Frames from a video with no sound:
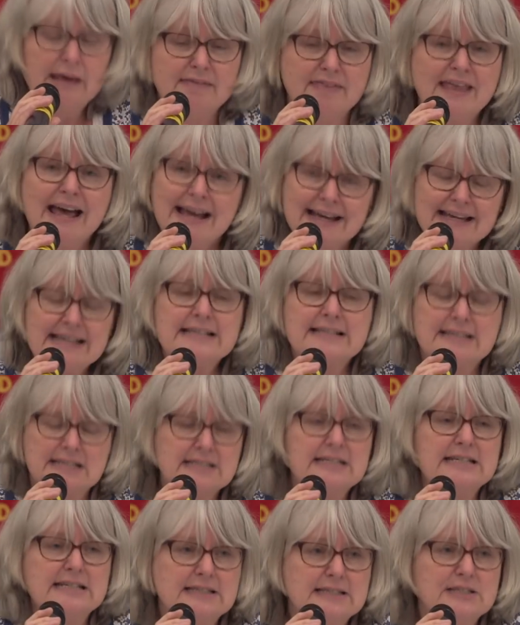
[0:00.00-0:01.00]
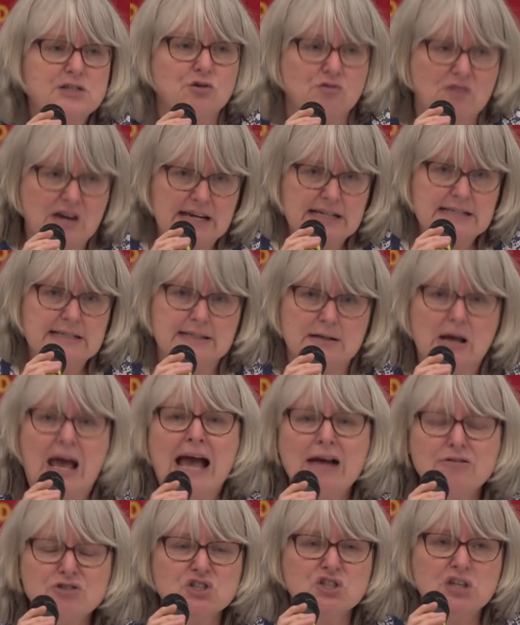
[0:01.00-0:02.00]
That is a disgrace.
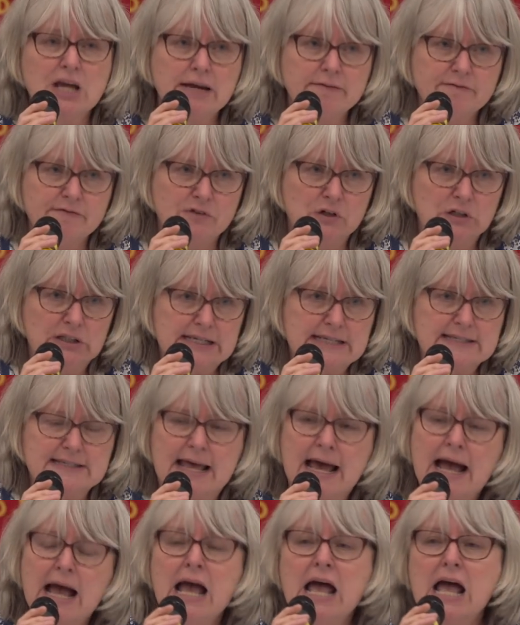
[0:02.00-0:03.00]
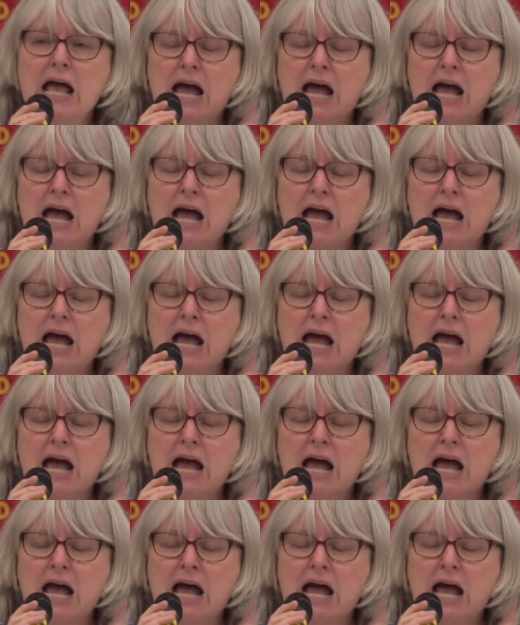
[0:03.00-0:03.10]
How shameful is that?